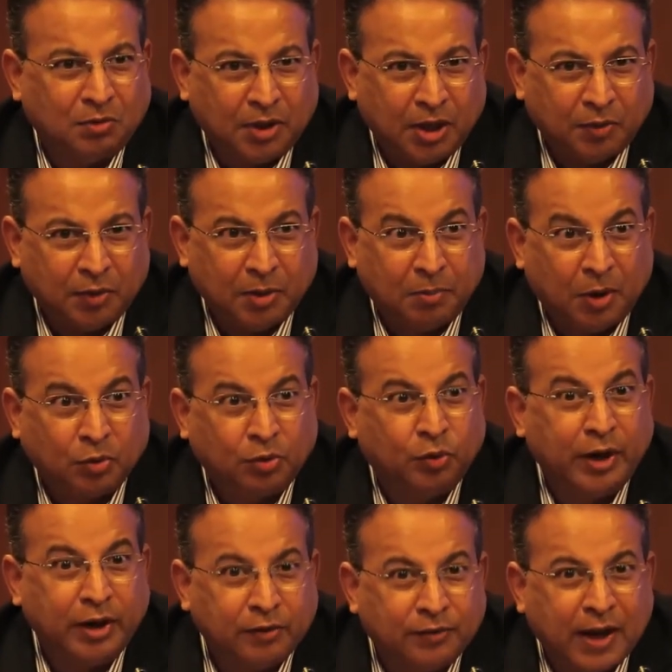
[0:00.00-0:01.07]
There were about
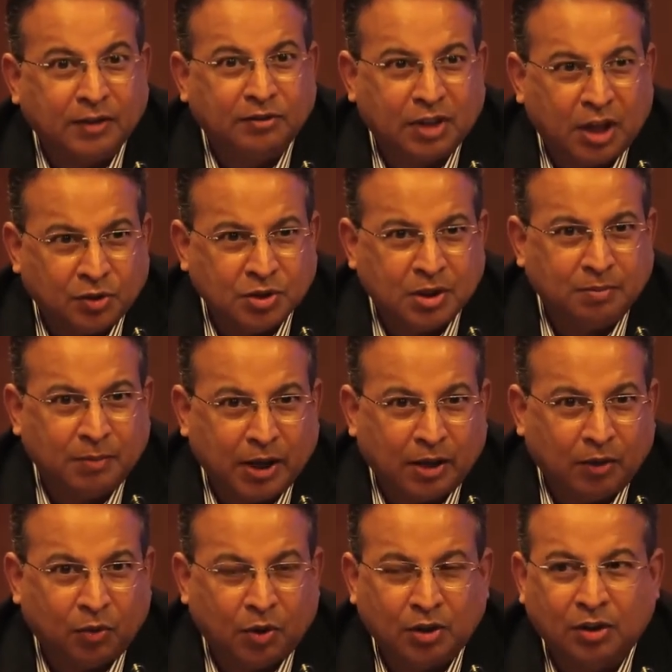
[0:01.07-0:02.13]
25,000
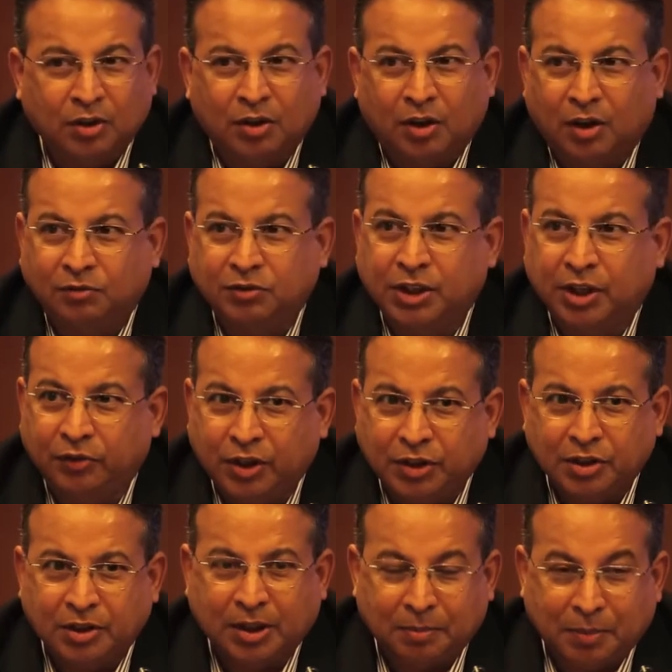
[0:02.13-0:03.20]
megawatt of
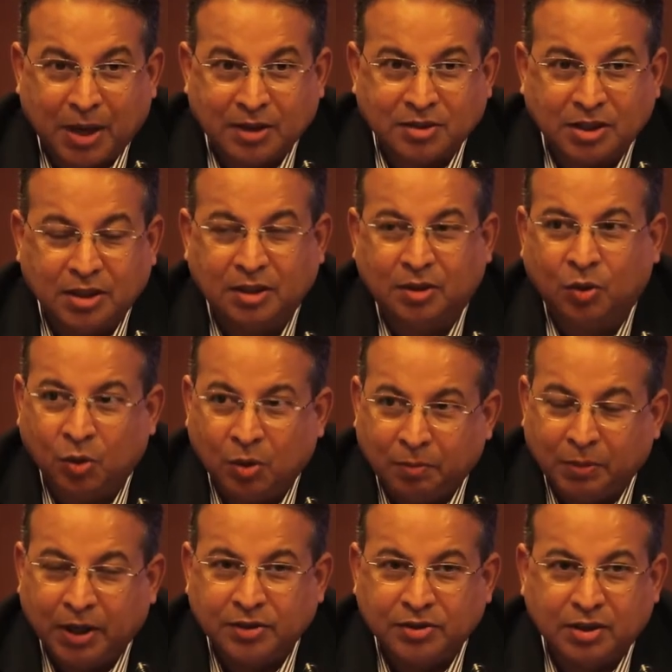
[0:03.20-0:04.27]
generation capacity,
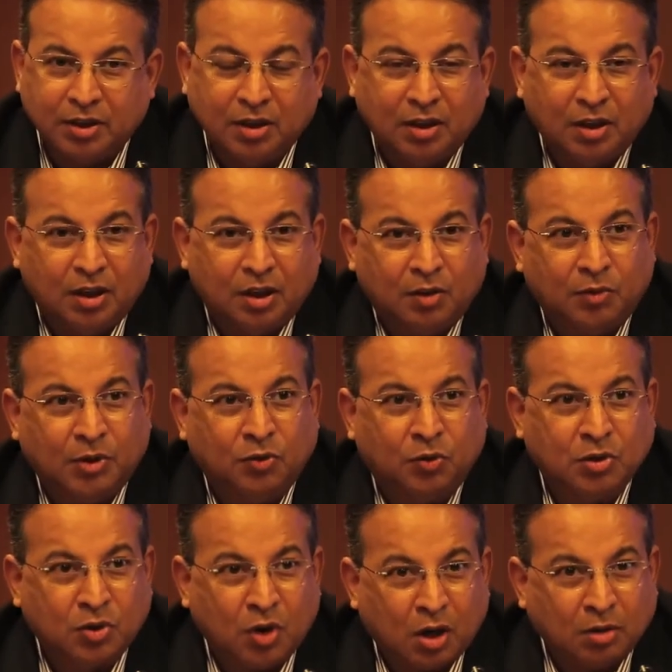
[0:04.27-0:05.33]
coal-based, which
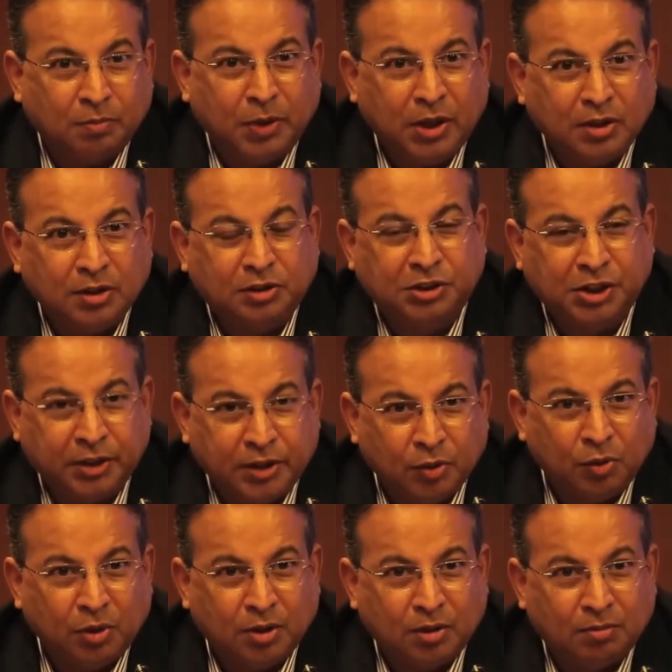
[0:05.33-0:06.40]
was not being
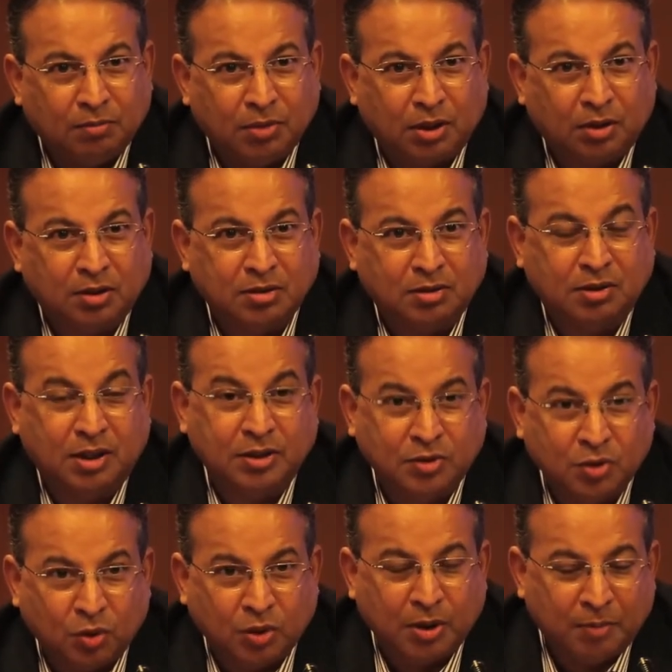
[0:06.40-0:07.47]
scheduled because there's
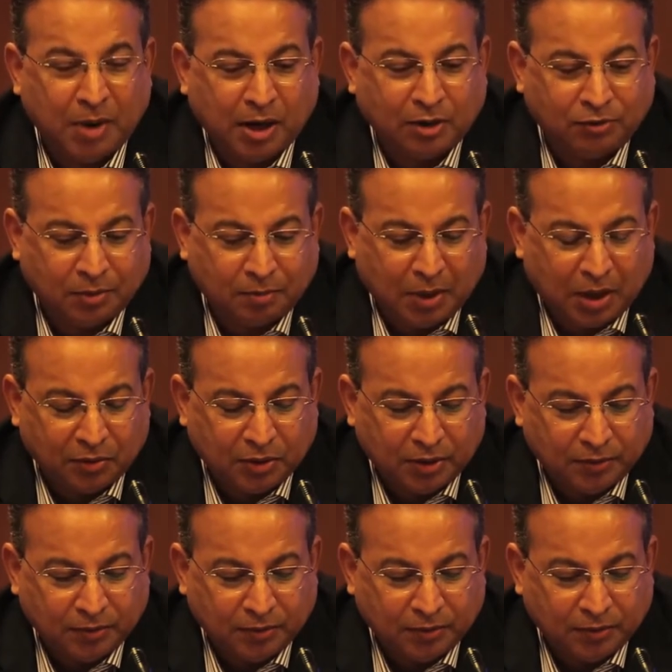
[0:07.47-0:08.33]
no demand for power.